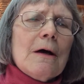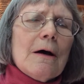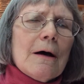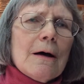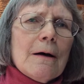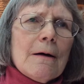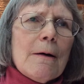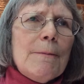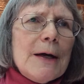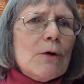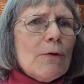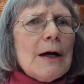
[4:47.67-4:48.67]
a
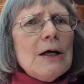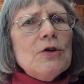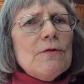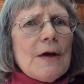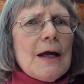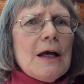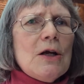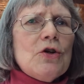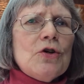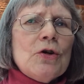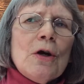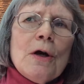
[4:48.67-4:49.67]
big range of
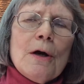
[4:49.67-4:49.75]
age,